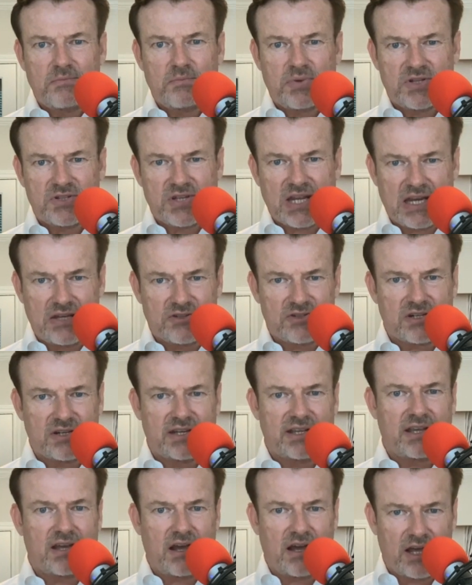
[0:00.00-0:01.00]

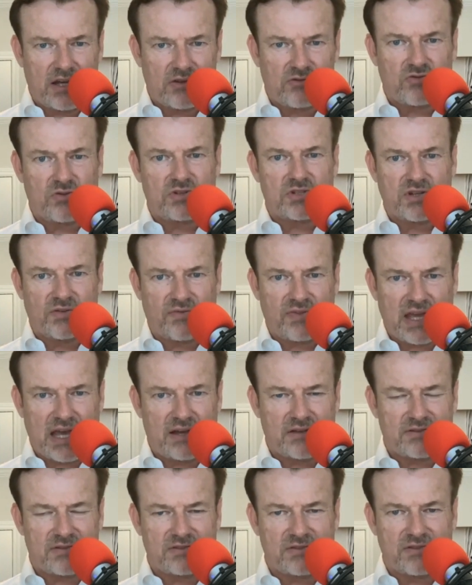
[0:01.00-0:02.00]
potentially hundreds of
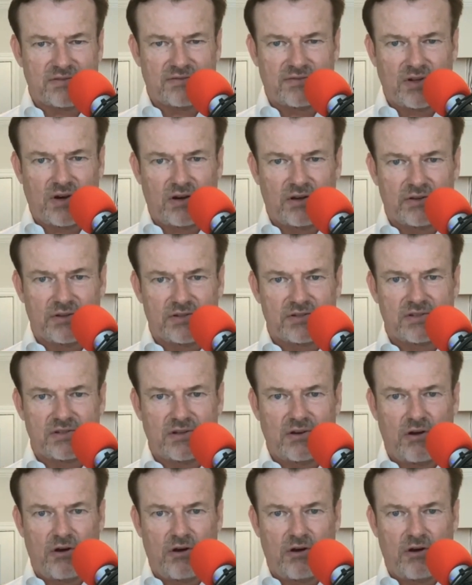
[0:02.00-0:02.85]
thousands of dollars